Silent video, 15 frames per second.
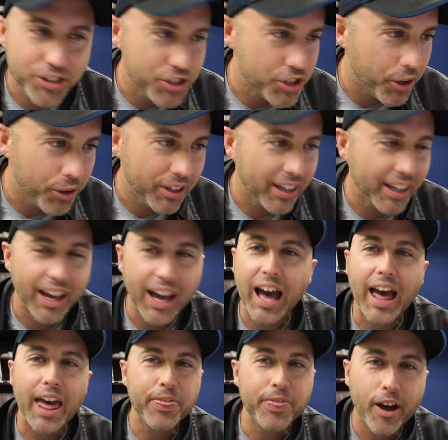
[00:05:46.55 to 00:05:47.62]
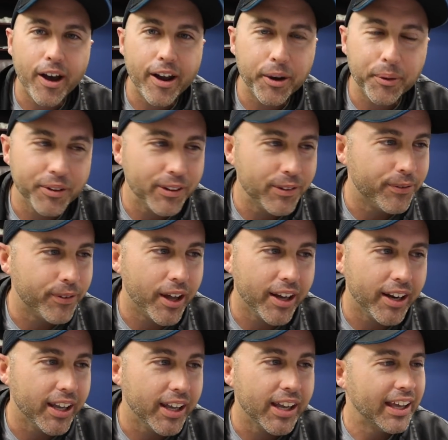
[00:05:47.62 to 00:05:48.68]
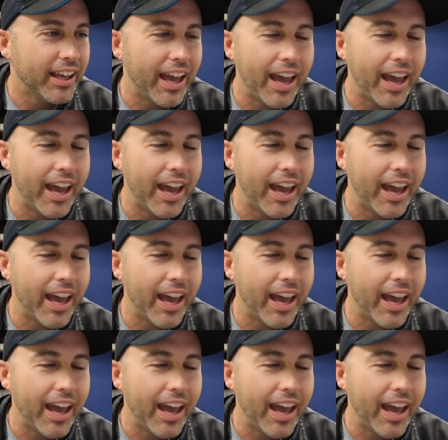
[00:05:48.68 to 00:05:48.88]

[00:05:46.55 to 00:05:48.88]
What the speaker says: joking. I thought it was funny.